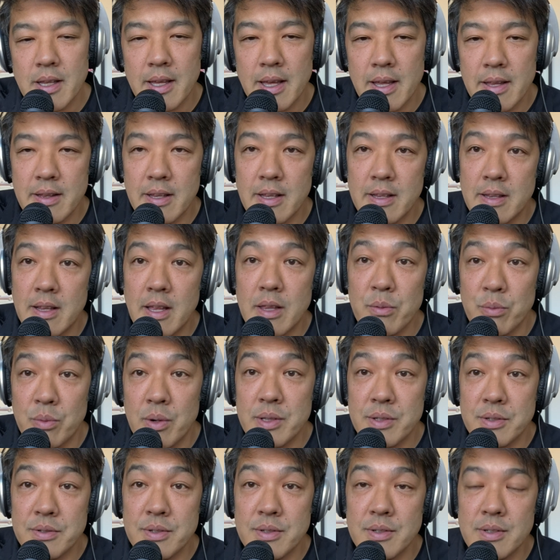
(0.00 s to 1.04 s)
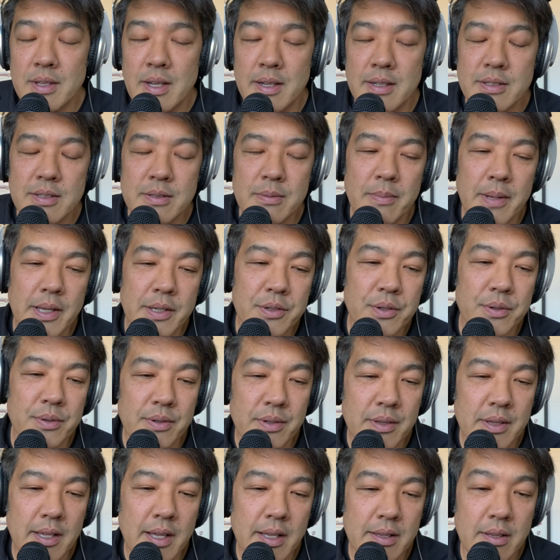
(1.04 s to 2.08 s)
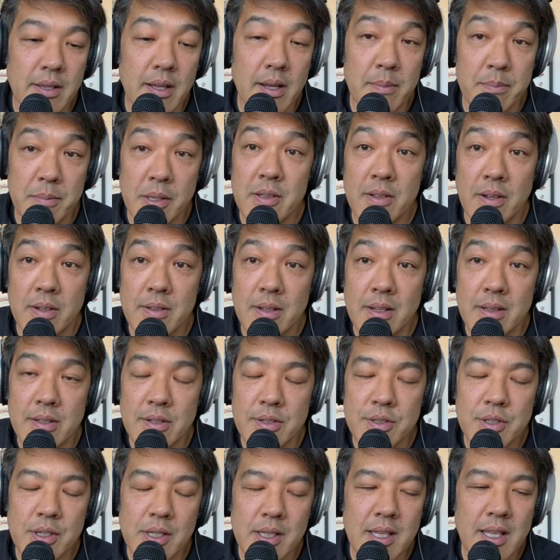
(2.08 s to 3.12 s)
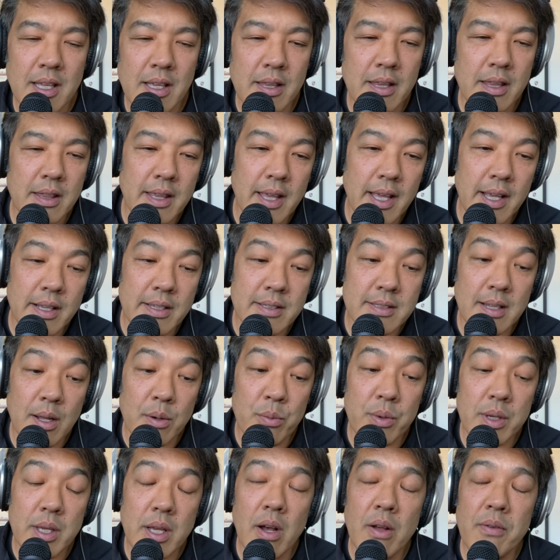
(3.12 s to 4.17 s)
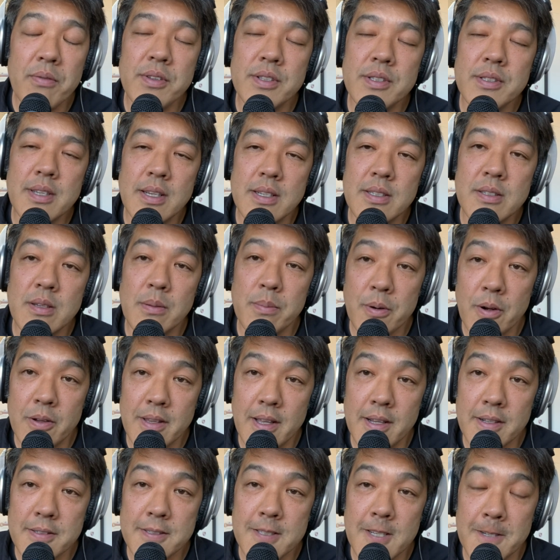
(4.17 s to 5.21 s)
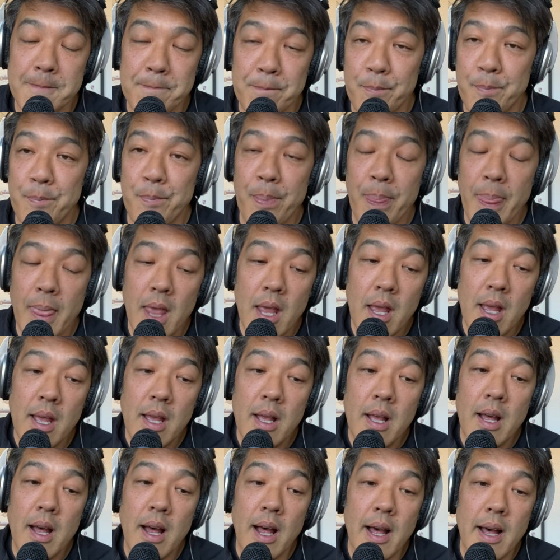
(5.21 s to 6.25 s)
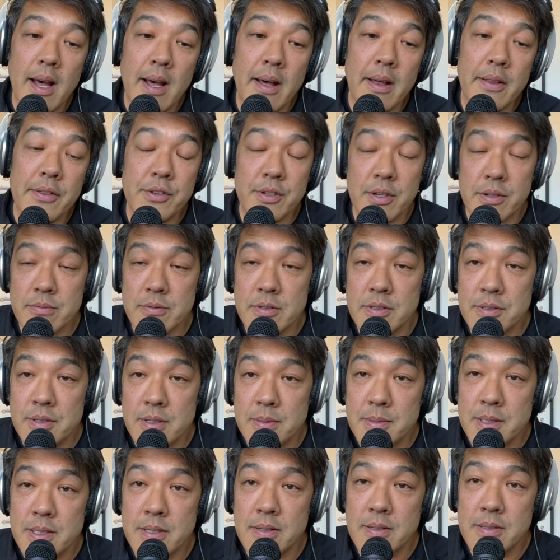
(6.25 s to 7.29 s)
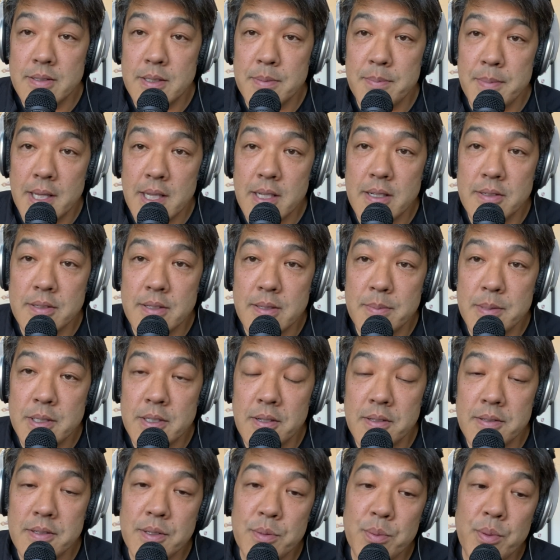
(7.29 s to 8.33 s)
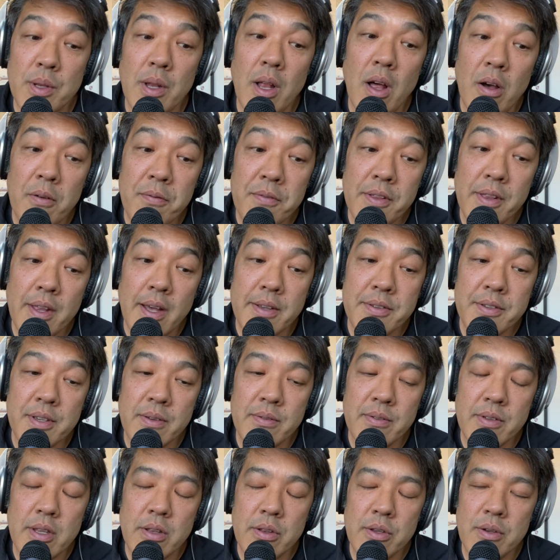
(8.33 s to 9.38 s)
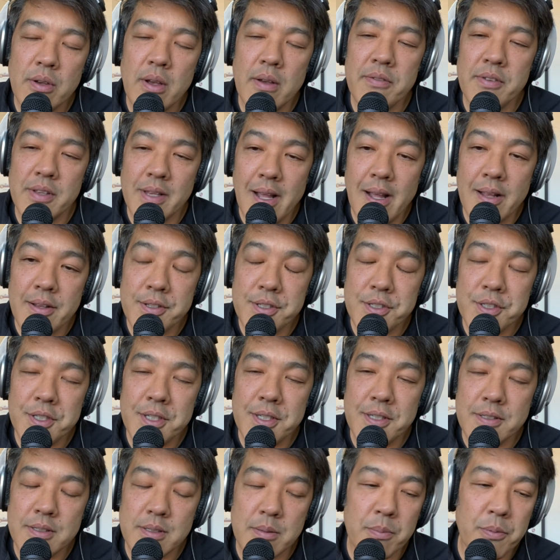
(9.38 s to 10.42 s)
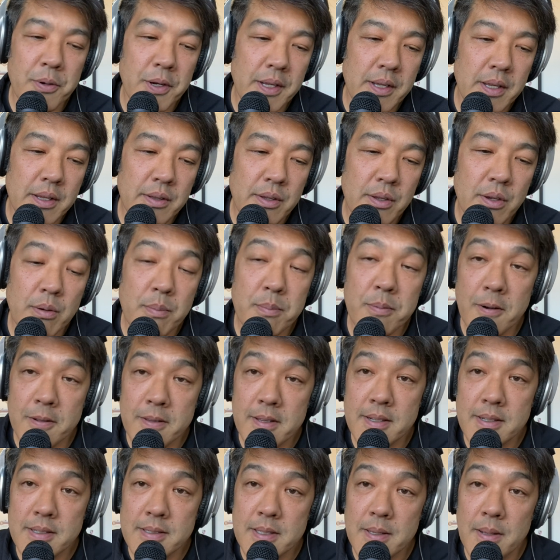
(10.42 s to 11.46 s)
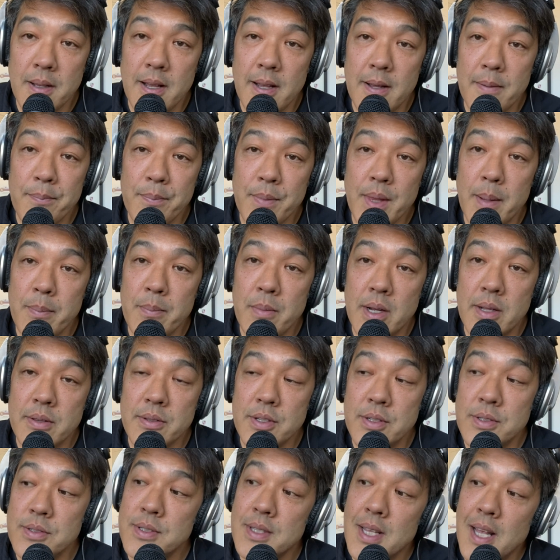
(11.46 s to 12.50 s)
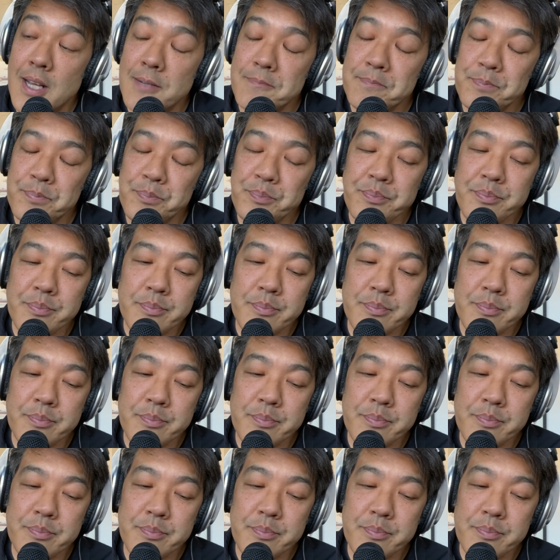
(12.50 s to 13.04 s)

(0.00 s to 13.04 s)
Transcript: again in another one or two days to make sure that um, you're not allergic. The other thing is that we often test your products. So, uh, general dermatologists, medical dermatologists will often ask you if you do have an allergy, is to bring in your products. Um, they might use that